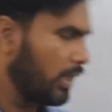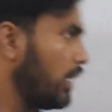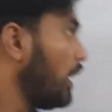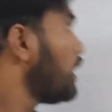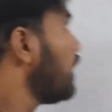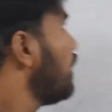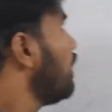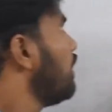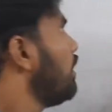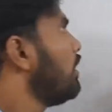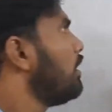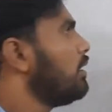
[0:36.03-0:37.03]
right.
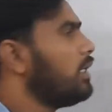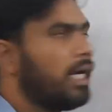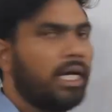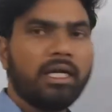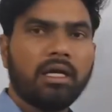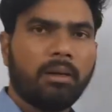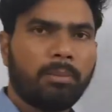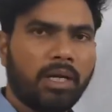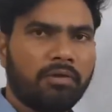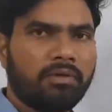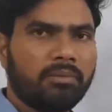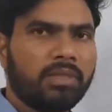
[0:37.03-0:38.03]
And
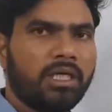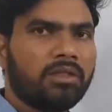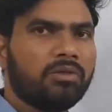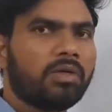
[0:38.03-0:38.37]
apart from that,